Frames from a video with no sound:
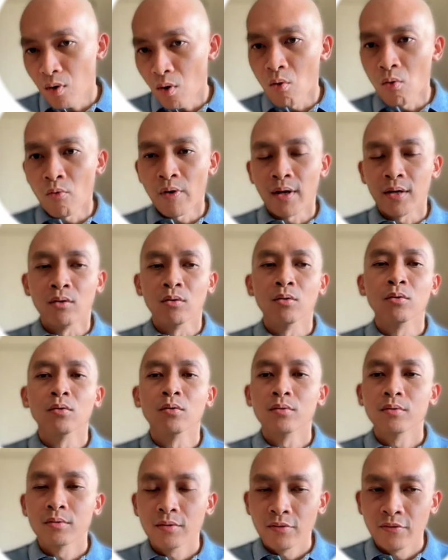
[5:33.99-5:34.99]
old
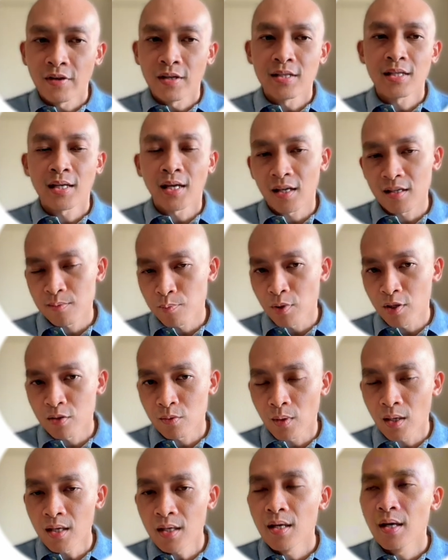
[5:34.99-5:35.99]
reno, facing
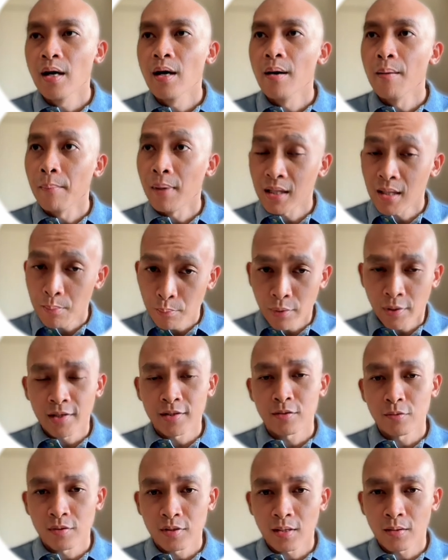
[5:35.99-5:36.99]
expressway, but they're
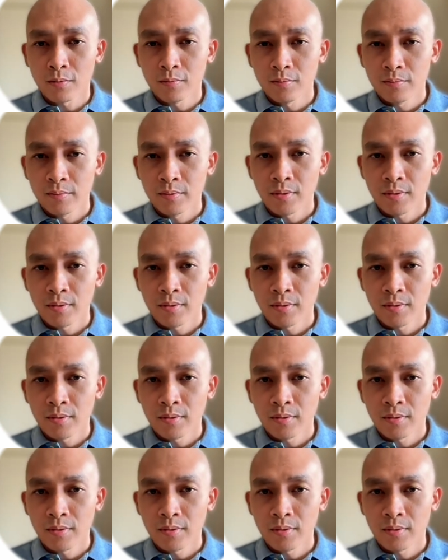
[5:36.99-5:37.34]
priced to sell.